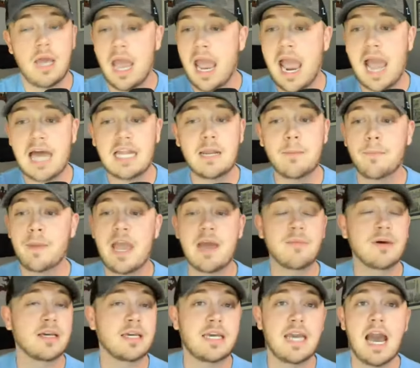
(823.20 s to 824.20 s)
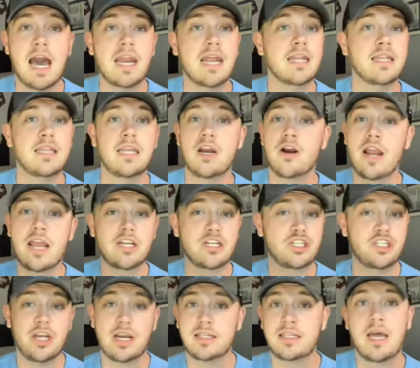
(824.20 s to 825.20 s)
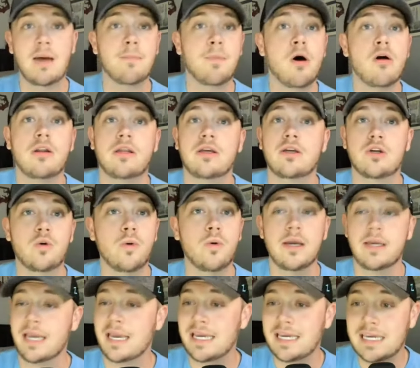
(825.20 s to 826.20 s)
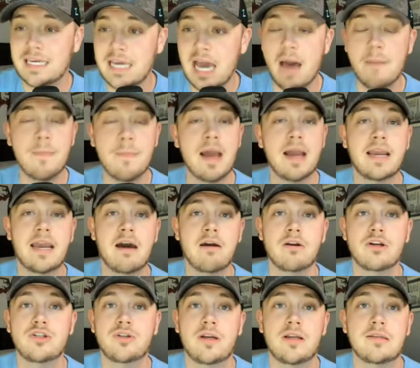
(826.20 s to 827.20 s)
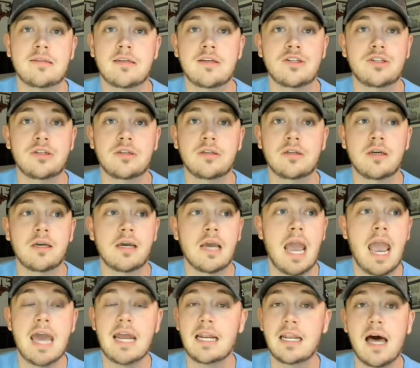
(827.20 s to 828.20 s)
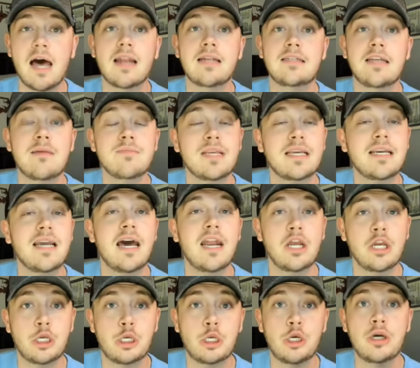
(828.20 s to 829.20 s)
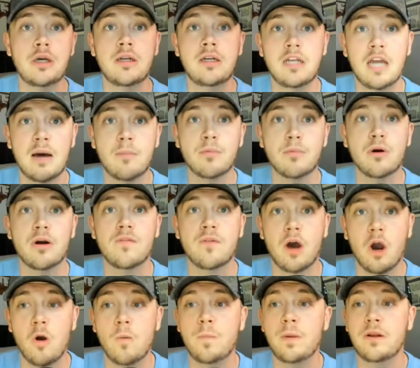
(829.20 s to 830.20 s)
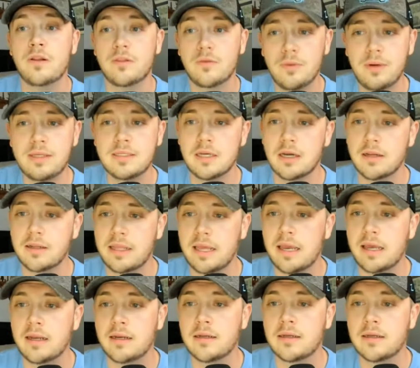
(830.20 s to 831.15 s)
Alabama got in there and checked that ball in quick and got back out in transition. And a lot of times they got a good number of open threes on that.